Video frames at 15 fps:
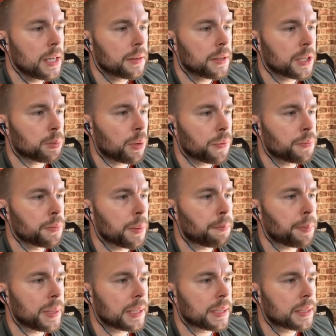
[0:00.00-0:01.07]
There's one from a
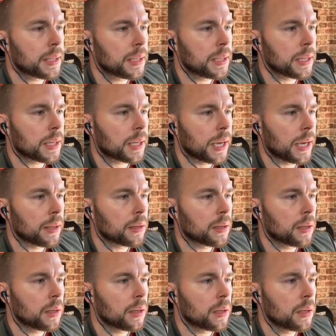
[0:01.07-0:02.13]
big City account.
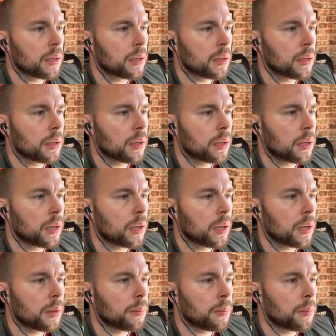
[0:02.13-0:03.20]

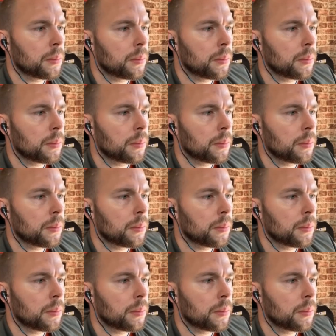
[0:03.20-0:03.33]
It